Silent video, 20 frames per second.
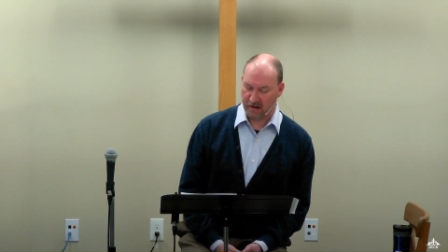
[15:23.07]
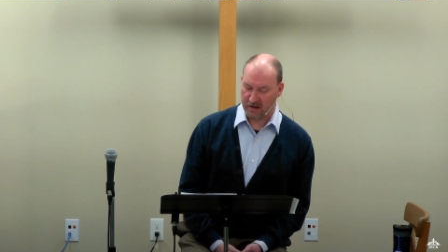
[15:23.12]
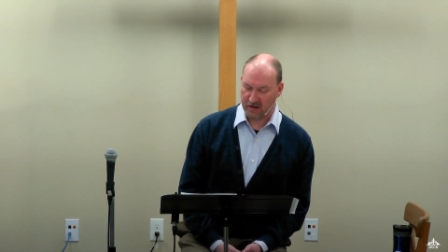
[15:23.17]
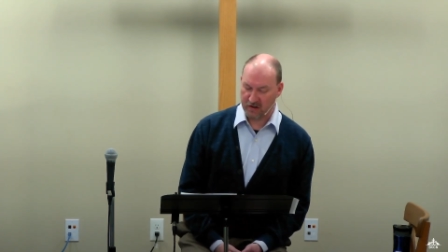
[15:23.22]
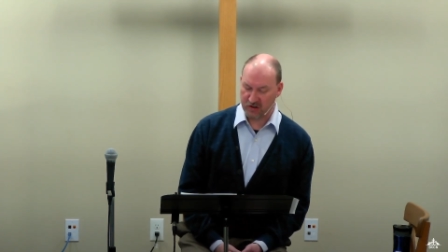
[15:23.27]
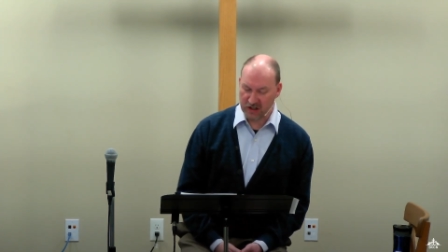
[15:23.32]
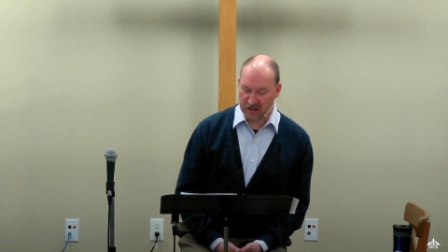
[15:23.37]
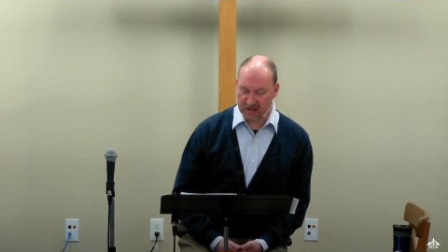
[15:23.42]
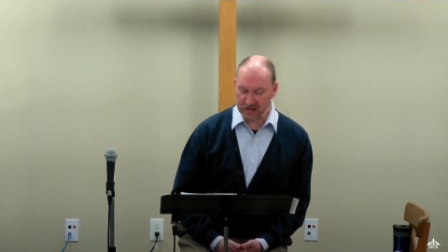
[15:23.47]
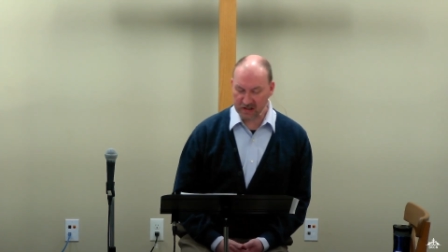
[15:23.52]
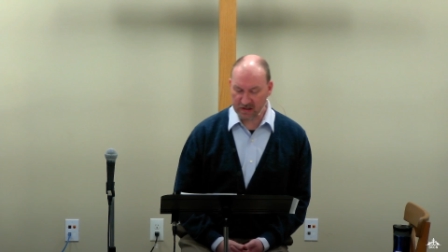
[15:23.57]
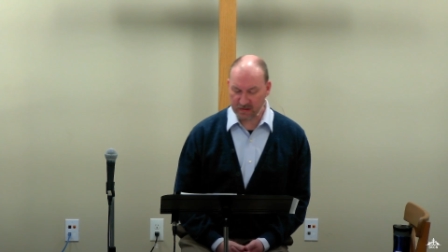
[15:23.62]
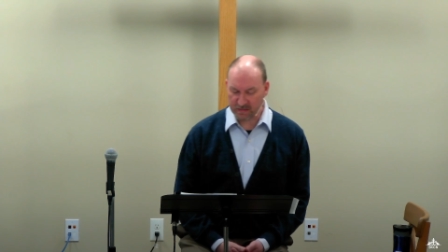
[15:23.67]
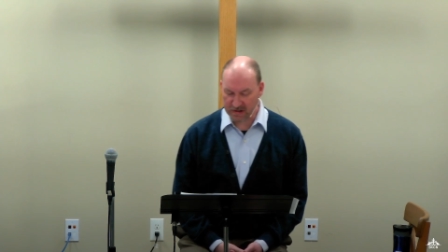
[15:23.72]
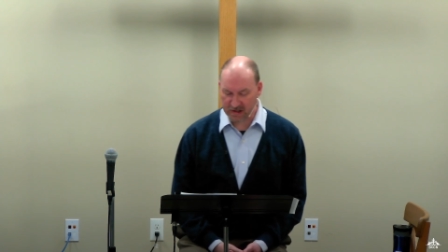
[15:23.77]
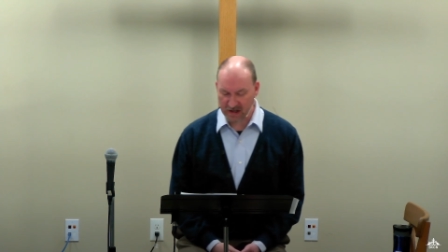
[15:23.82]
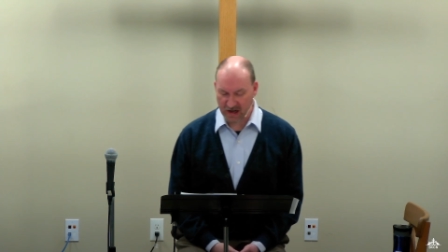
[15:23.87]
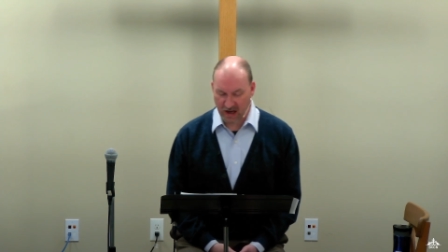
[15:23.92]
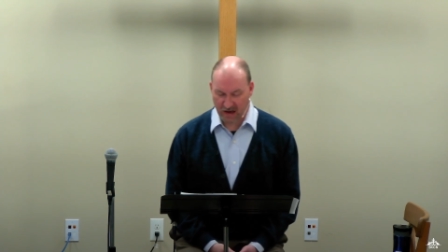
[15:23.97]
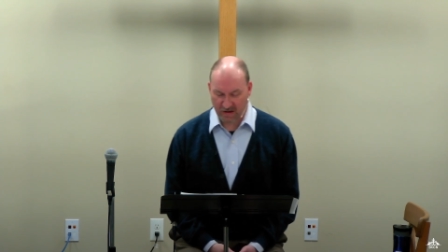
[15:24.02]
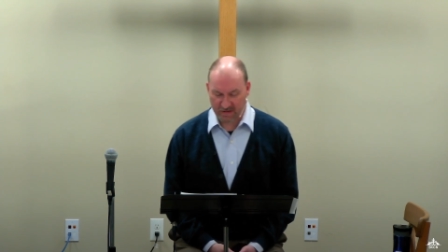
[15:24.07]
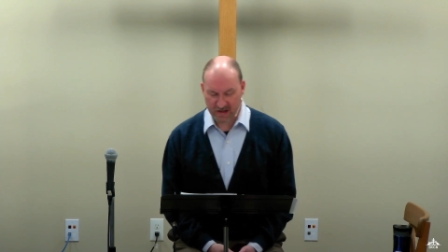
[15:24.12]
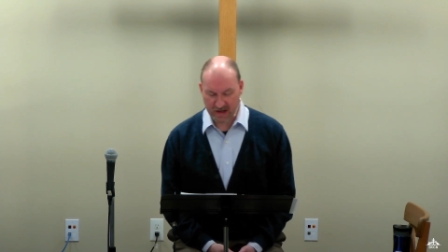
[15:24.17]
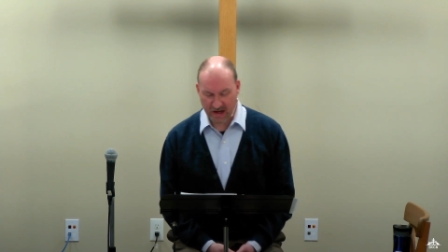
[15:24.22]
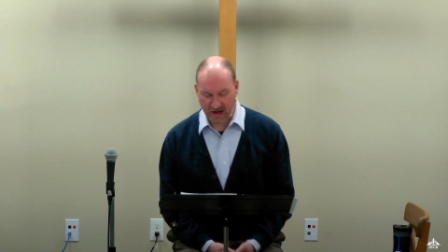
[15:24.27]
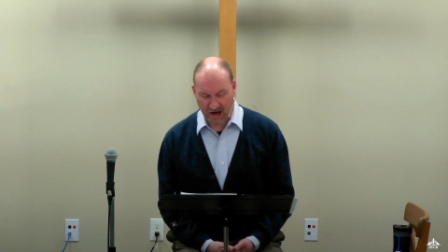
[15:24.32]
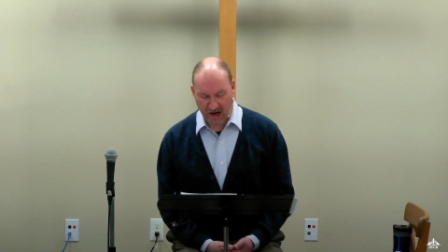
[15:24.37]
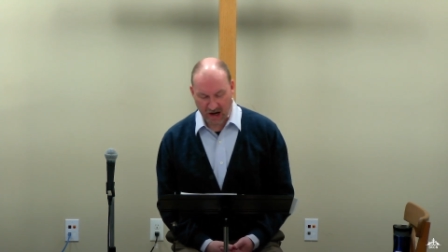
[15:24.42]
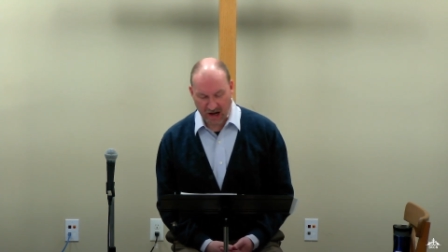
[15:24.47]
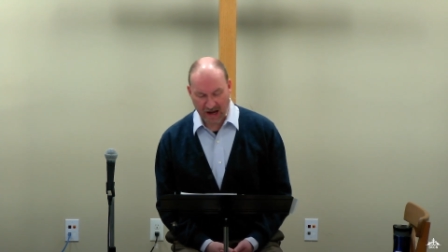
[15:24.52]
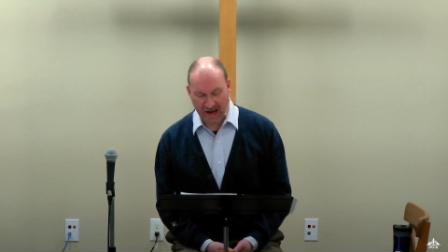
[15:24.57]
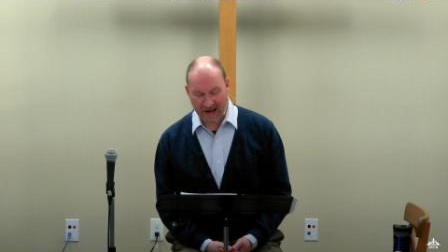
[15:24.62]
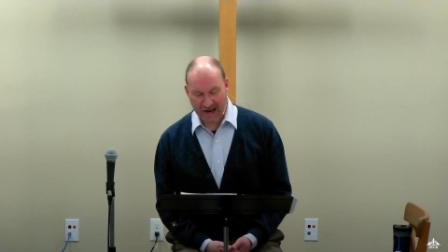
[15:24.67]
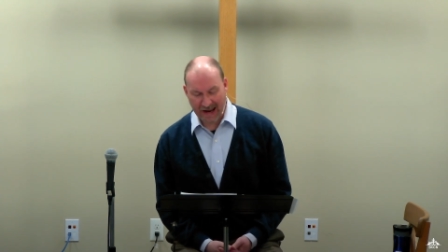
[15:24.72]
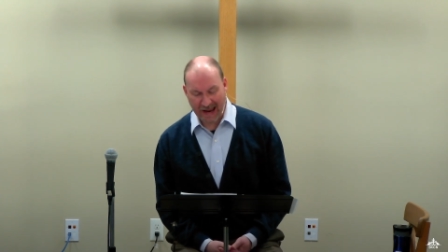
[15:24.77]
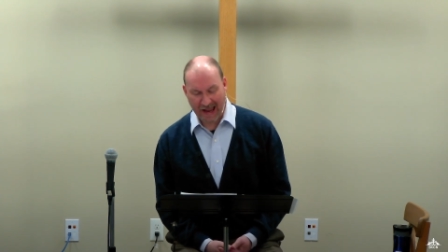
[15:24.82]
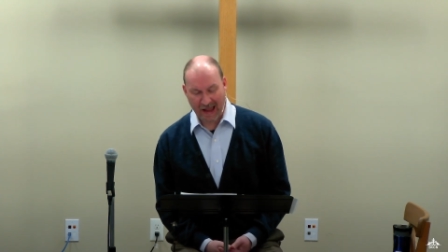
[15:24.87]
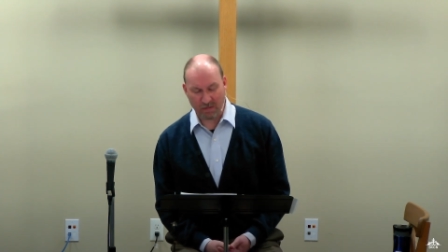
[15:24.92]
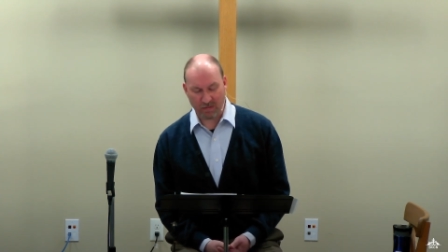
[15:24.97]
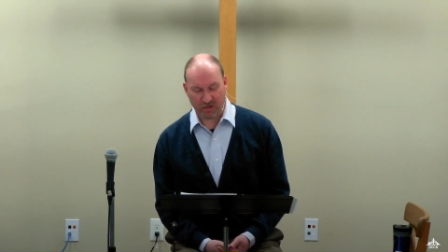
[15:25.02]
Jesus himself said, I
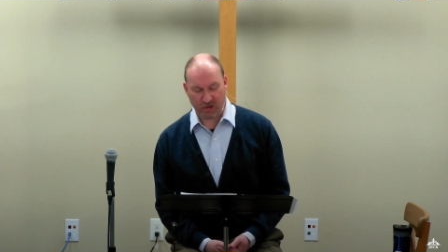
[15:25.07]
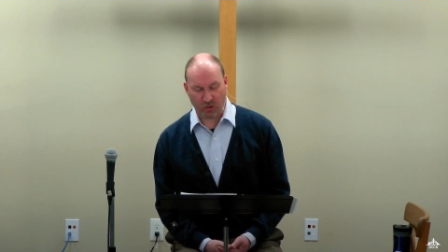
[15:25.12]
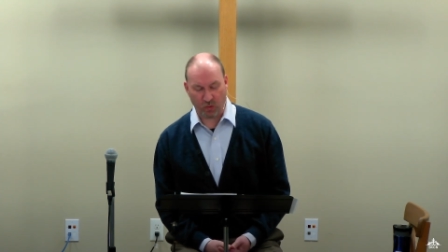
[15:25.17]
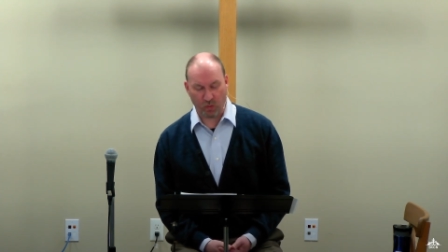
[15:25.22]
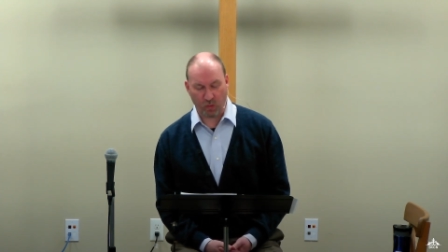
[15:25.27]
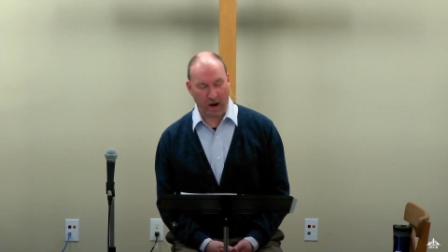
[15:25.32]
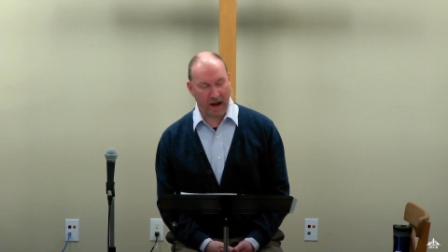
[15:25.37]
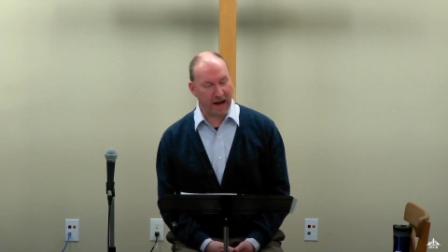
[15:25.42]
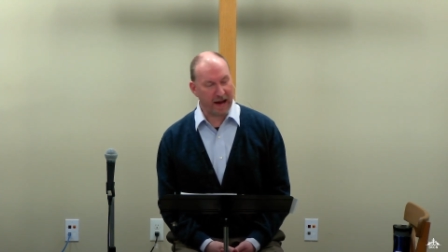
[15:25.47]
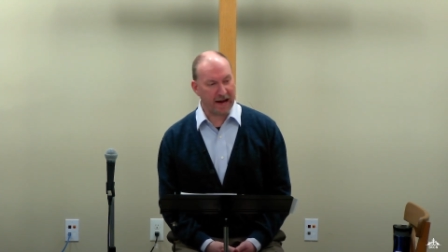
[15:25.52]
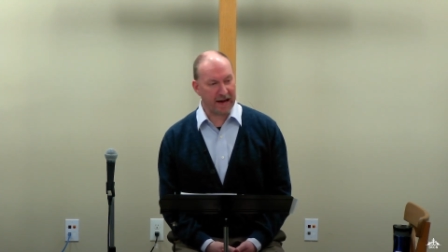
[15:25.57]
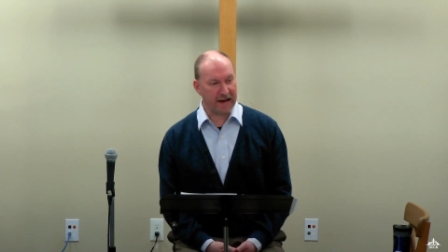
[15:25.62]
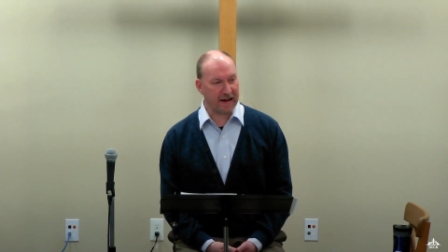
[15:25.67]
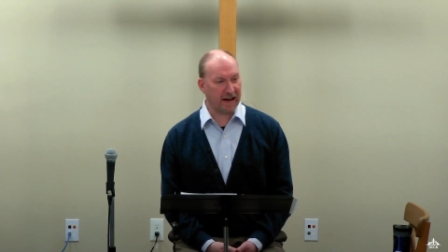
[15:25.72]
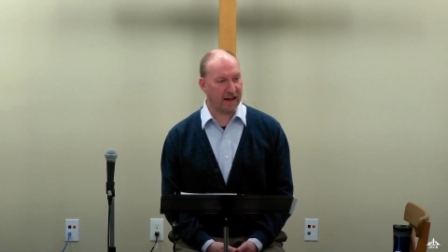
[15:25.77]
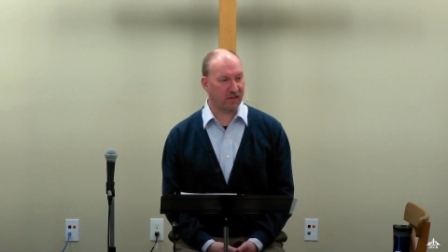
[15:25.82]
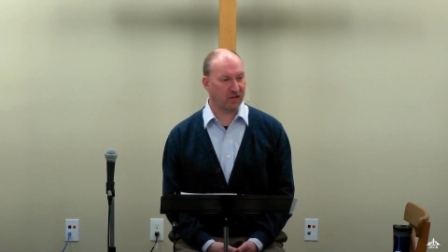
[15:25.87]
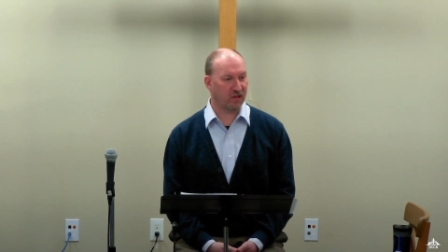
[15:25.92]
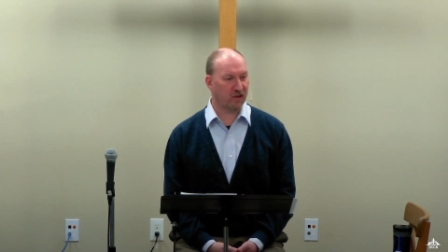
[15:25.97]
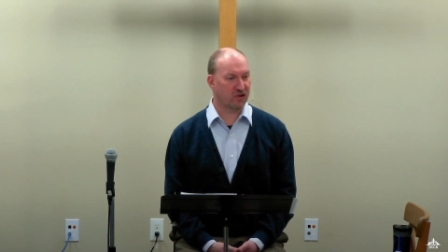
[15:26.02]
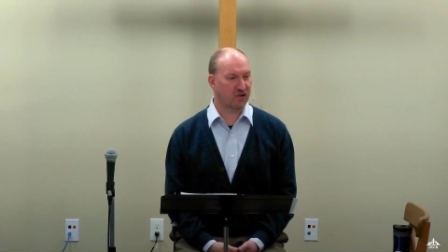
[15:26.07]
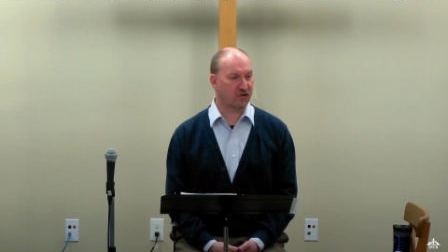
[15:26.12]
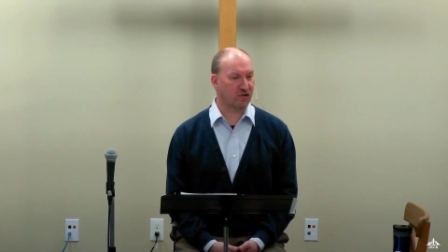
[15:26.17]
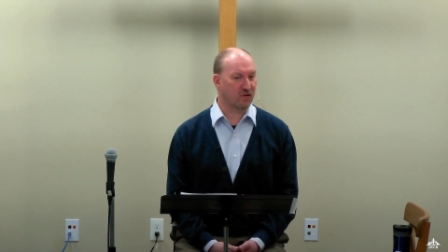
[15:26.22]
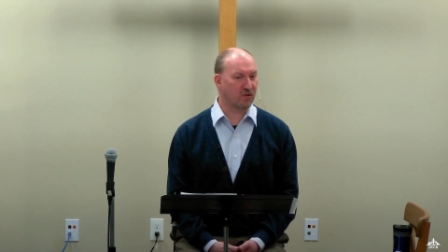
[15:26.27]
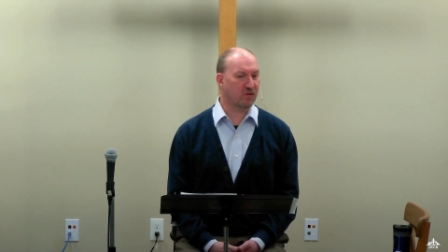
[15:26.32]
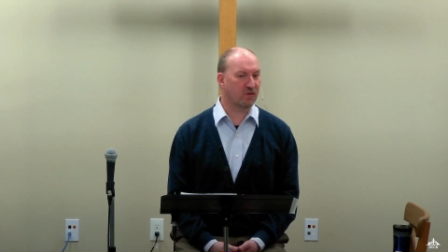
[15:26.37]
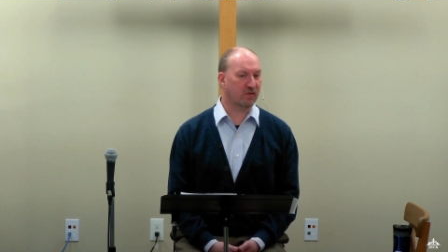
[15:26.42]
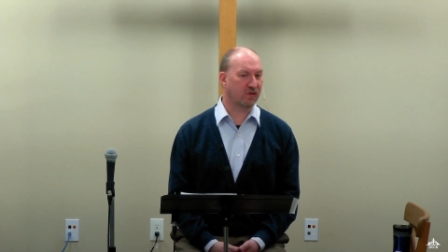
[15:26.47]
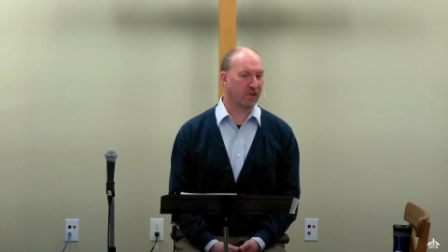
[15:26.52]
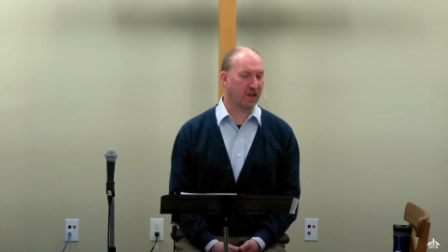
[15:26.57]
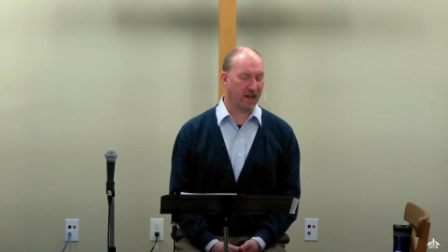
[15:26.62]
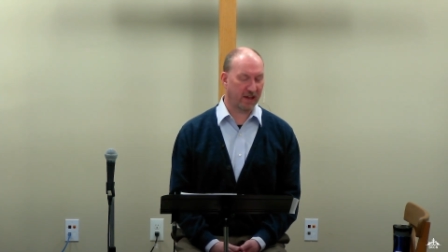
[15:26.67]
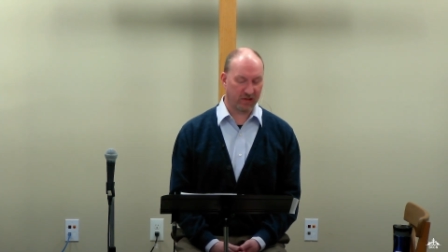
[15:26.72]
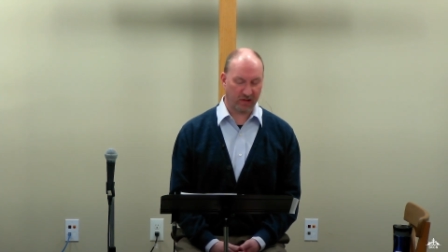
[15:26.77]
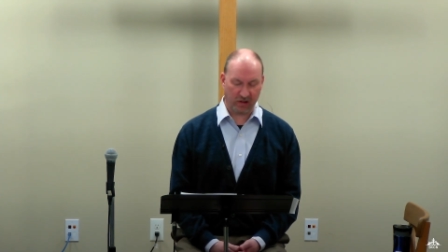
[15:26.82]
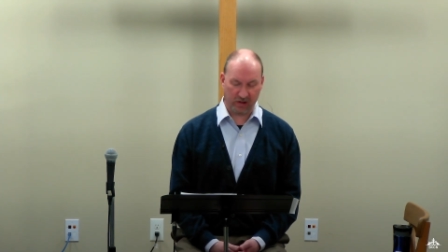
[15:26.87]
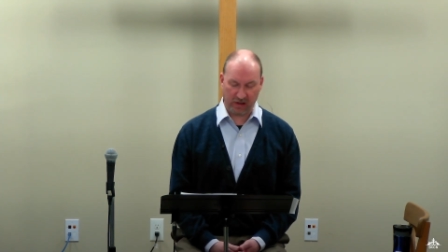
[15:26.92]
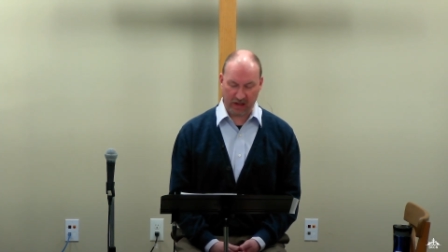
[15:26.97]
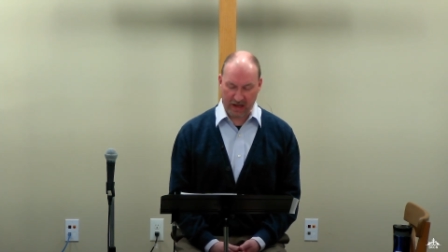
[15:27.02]
am the way and the truth and
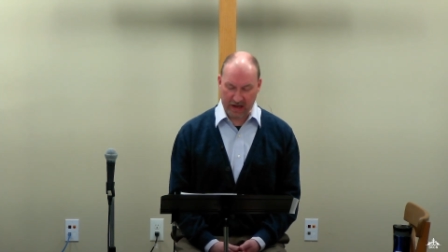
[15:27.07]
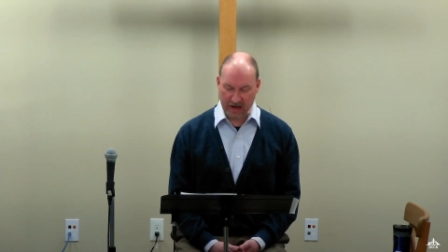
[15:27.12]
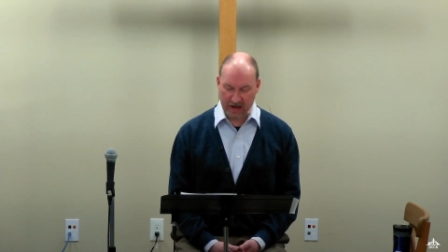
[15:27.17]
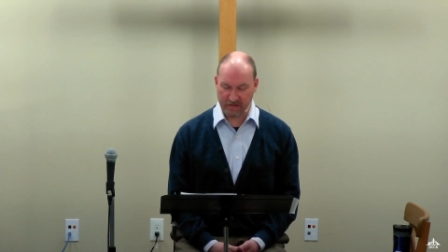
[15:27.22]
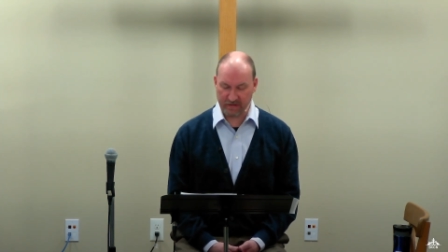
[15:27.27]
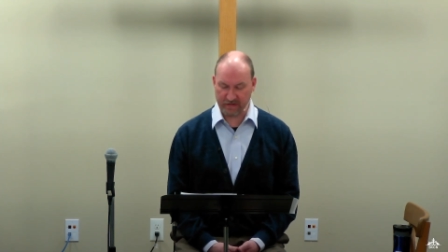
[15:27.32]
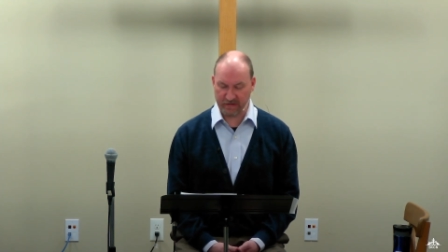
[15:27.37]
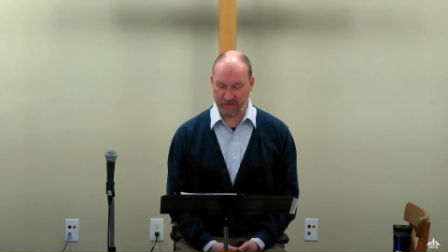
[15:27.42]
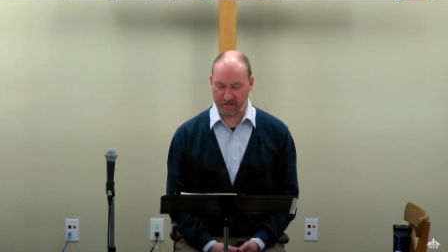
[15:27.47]
the life.